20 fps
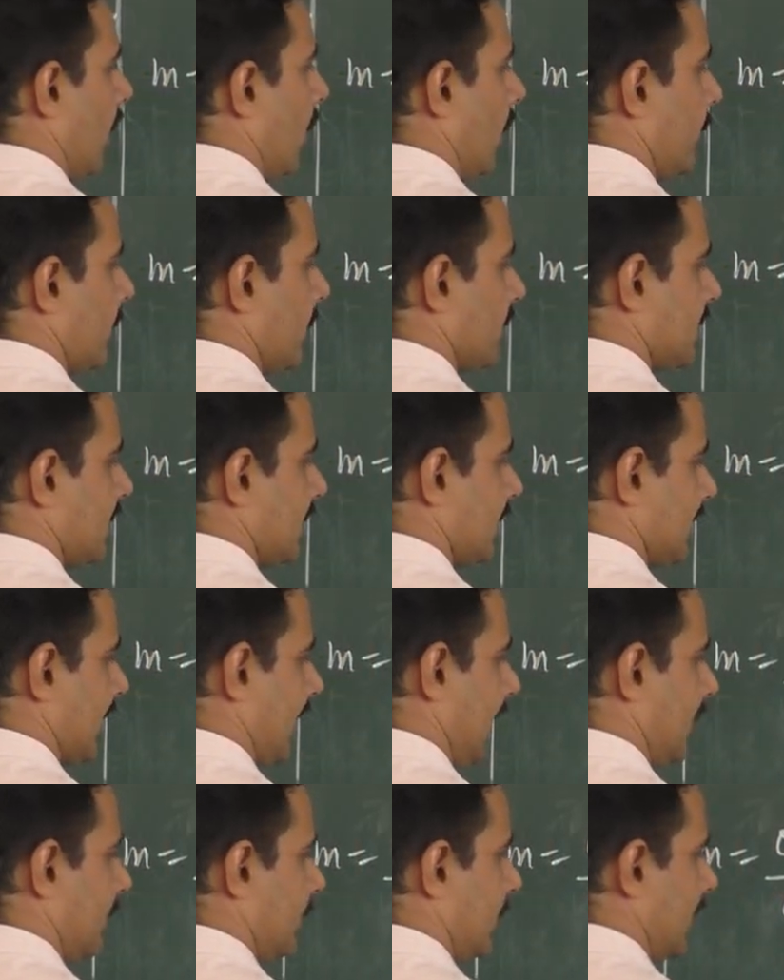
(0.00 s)
Opposite
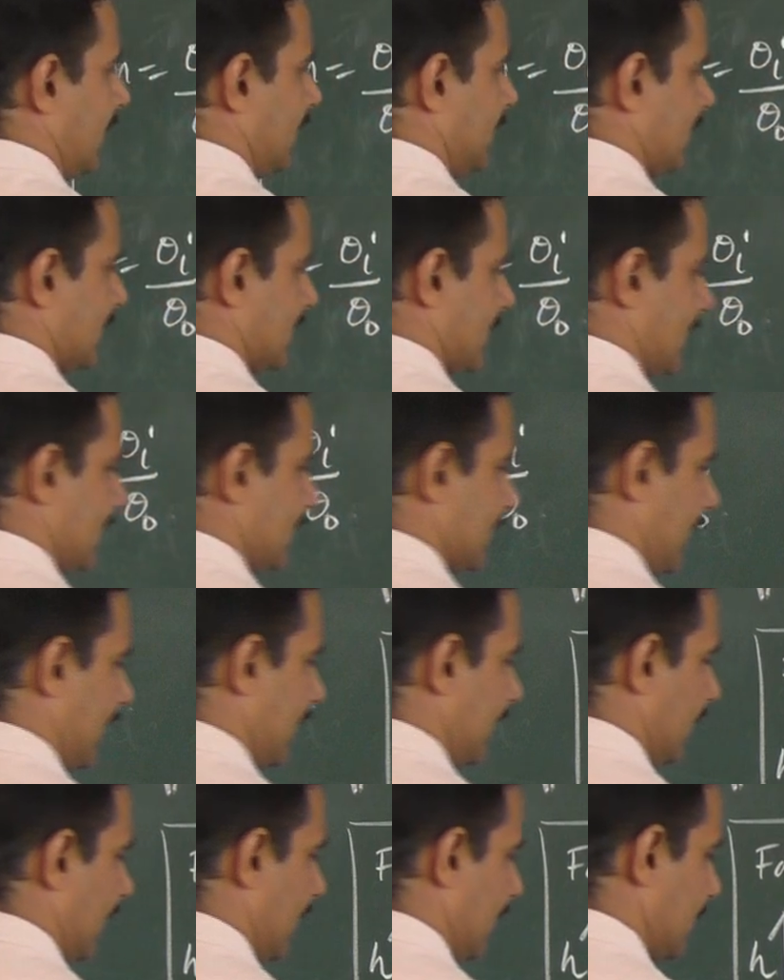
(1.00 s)
side by adjacent
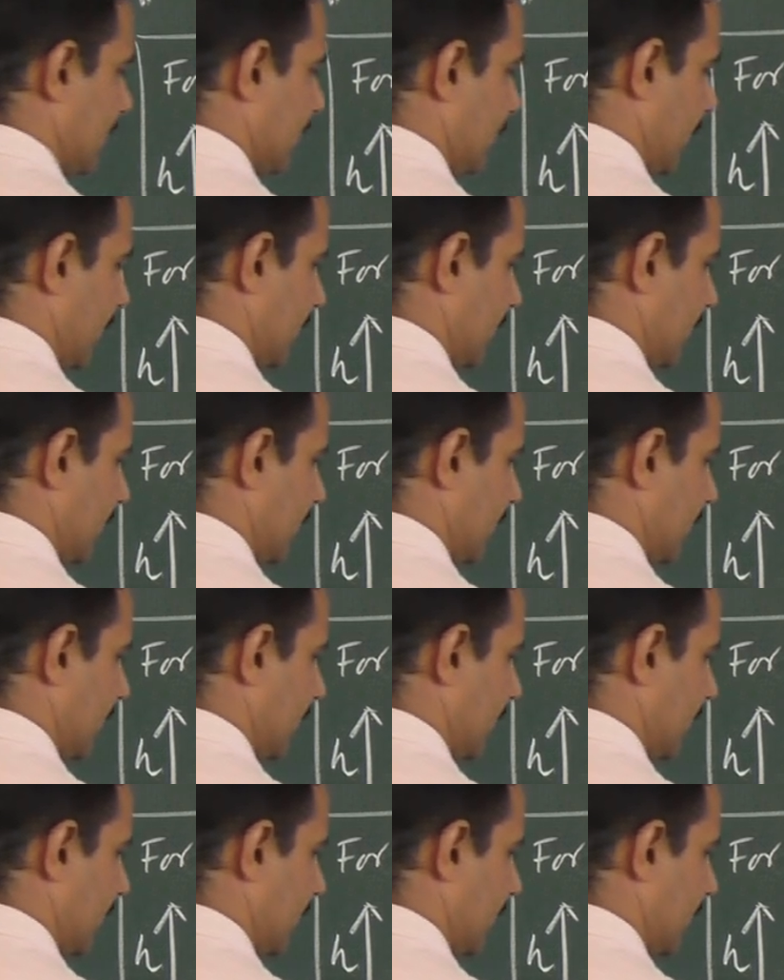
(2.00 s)
side, h